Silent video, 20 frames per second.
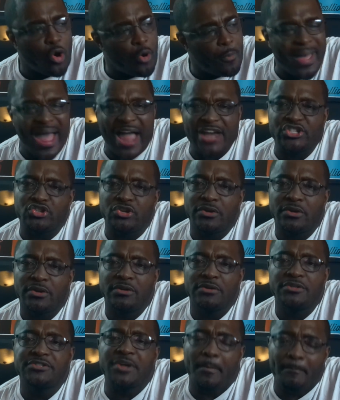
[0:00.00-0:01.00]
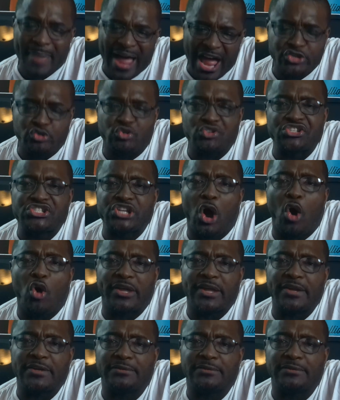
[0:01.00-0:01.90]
back to mattress talking.